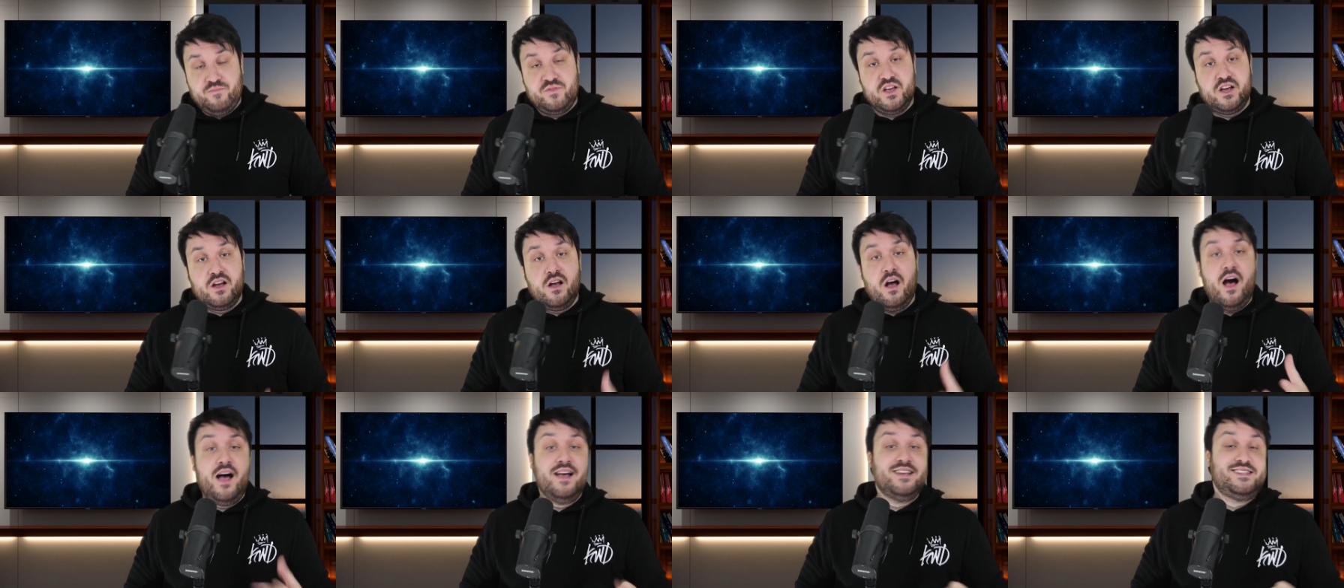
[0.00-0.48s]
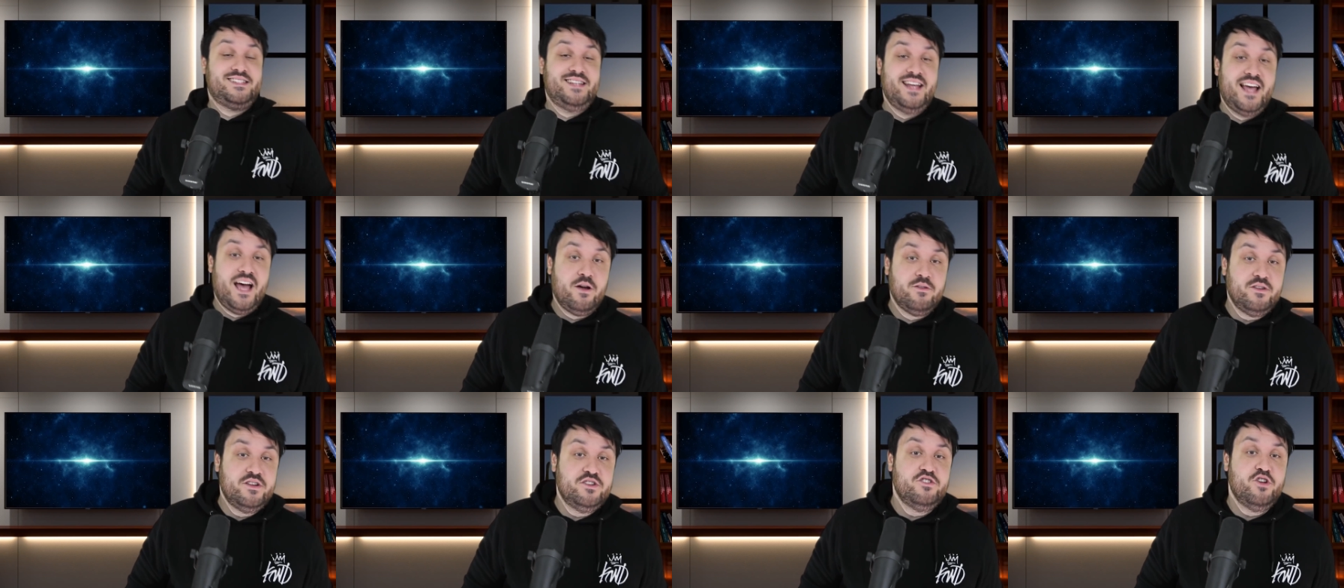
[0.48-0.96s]
the cost
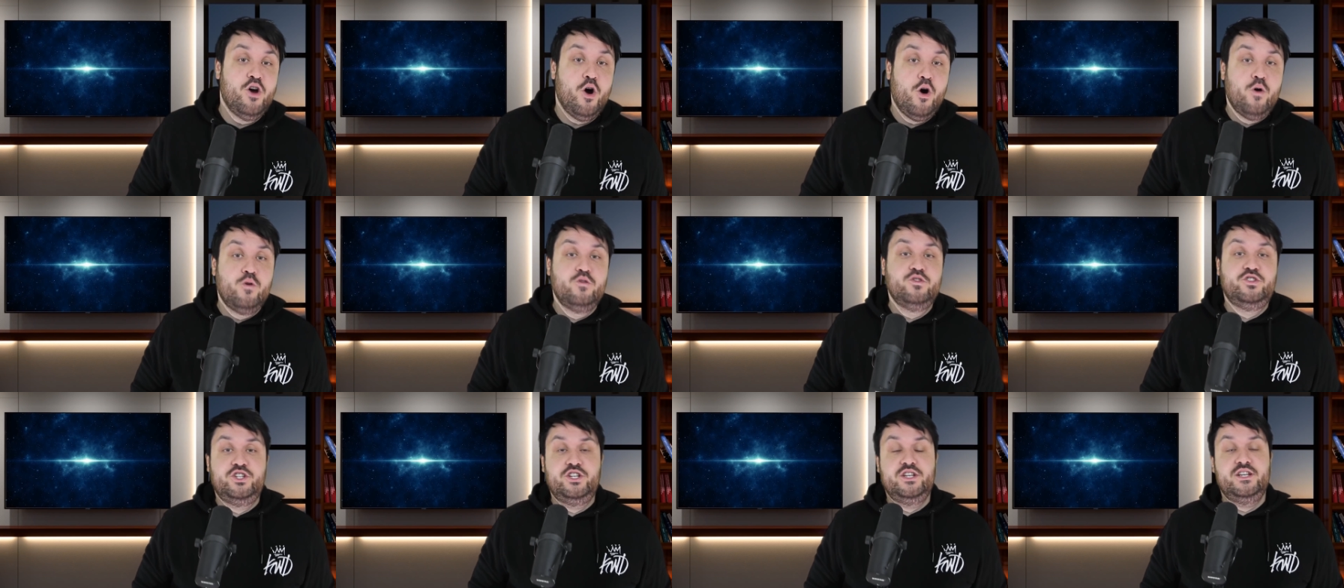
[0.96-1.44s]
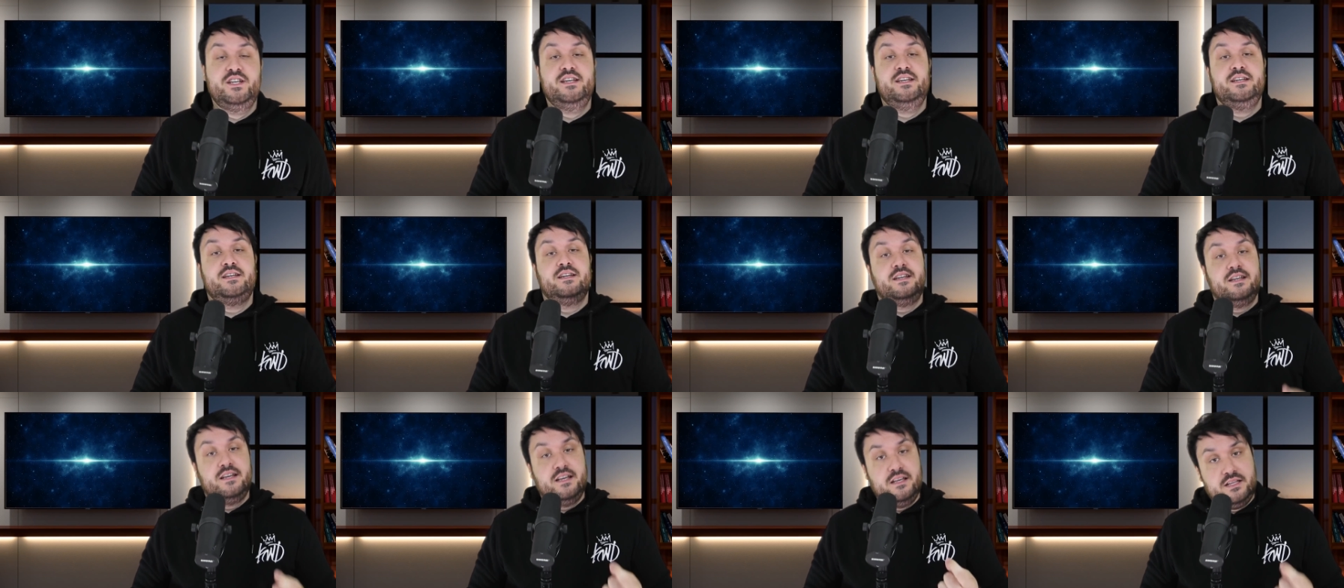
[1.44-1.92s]
down in OG
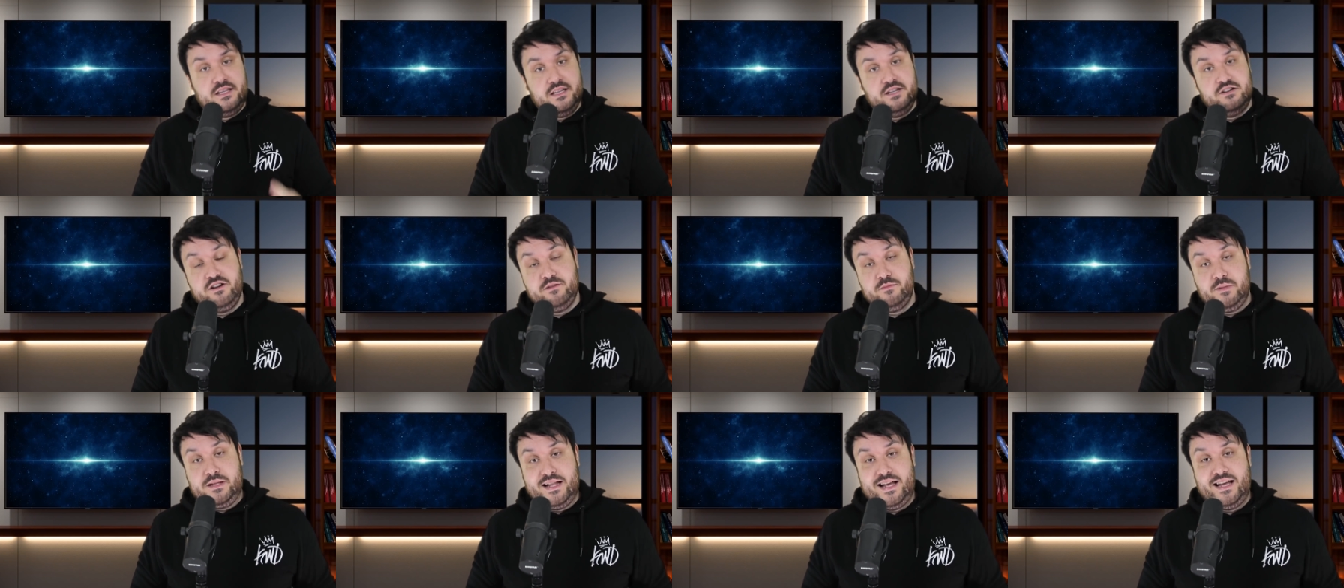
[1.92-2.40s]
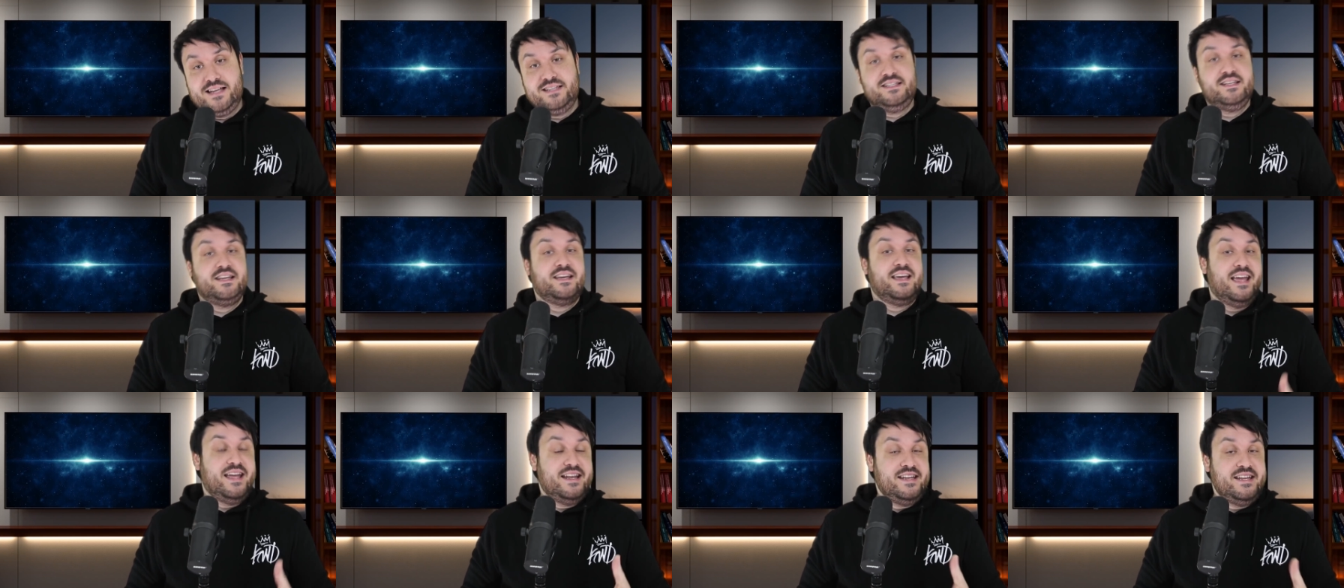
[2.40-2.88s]
Ethereum
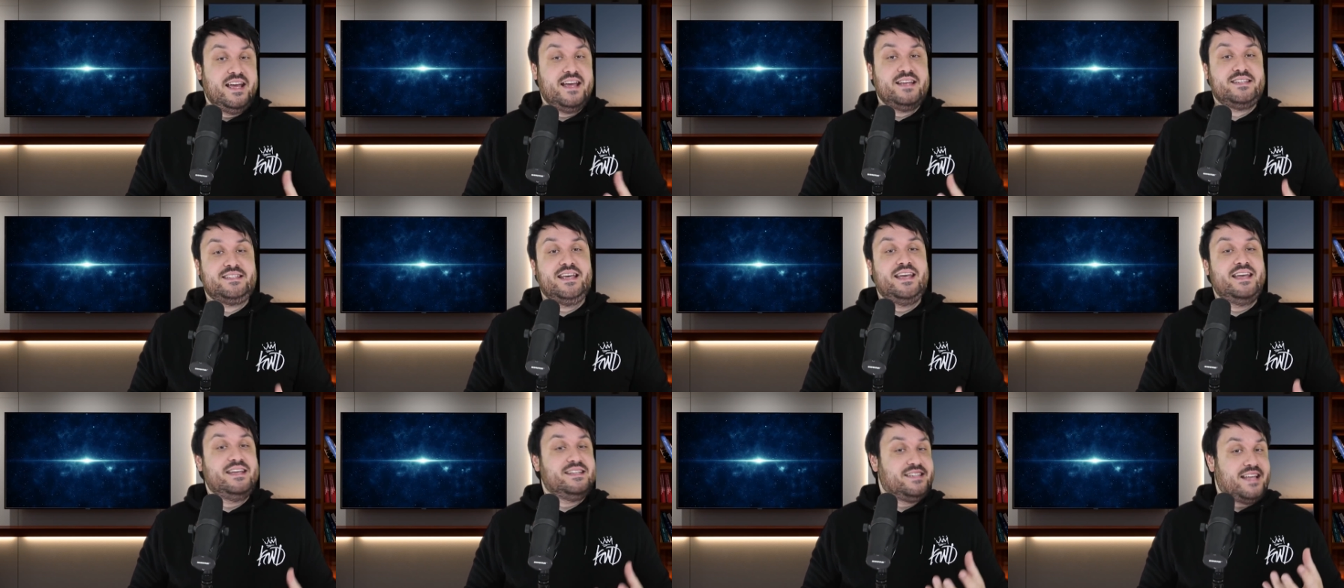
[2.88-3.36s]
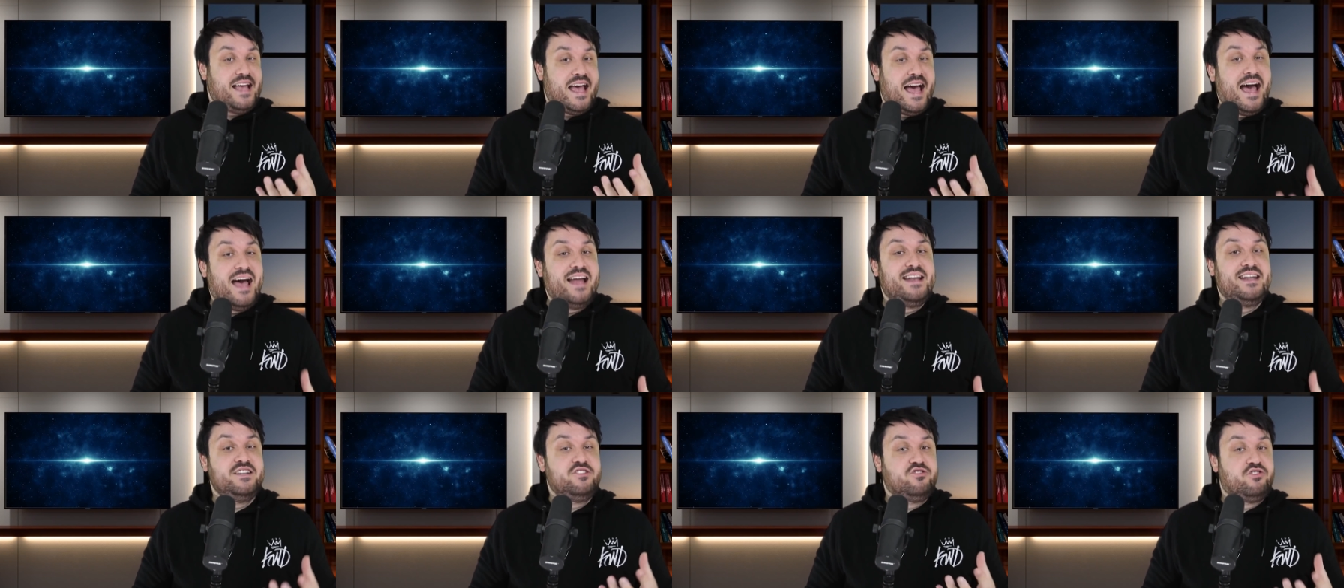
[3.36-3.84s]
classic. And yes, it's
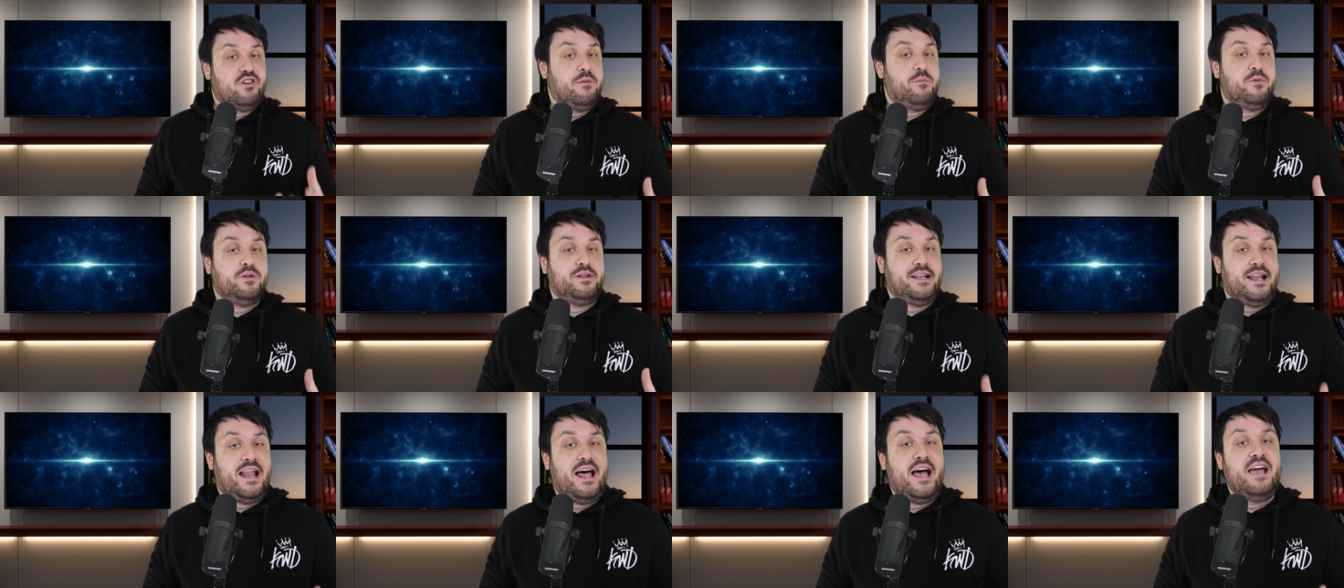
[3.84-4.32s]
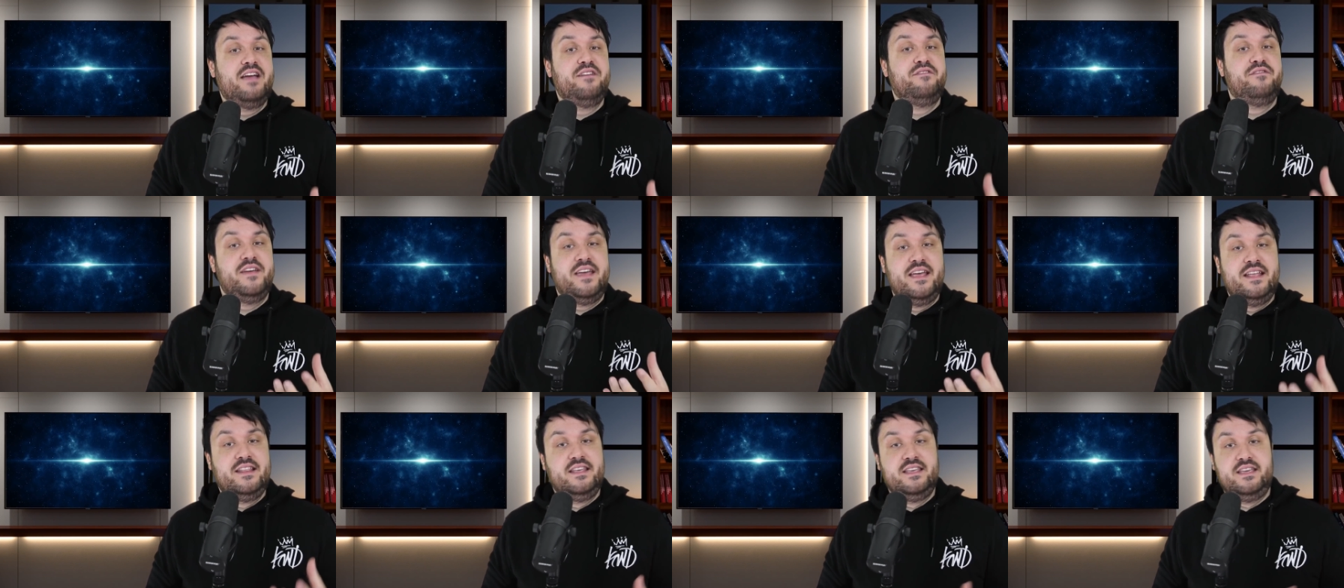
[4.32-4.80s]
had a troubled
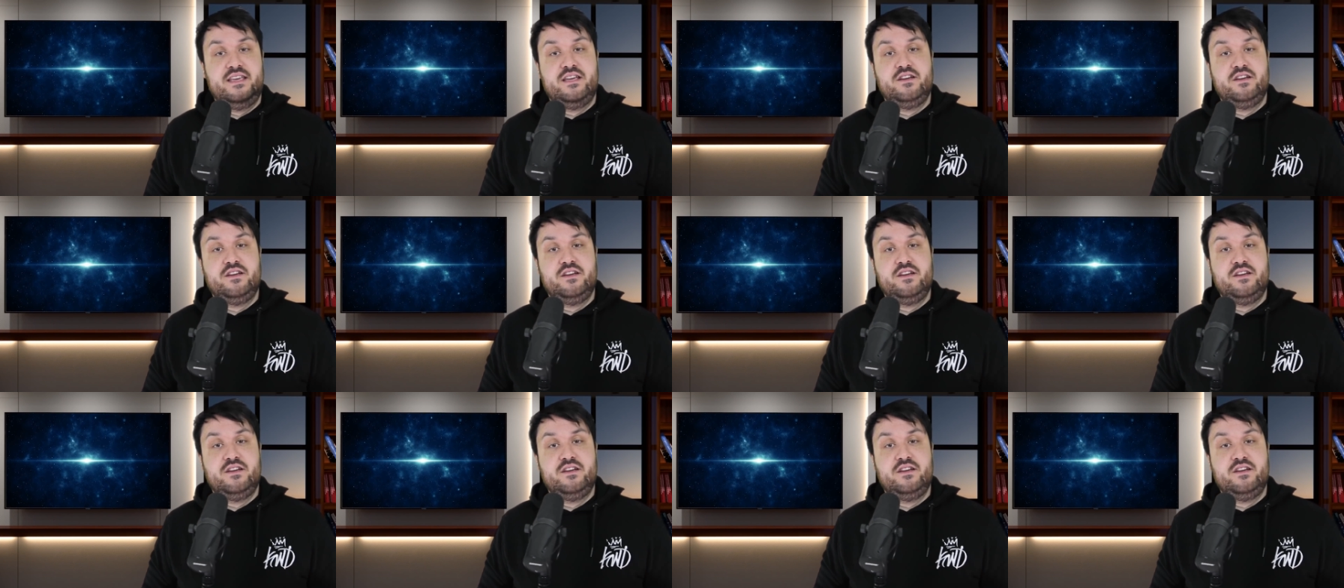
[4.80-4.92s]
life in the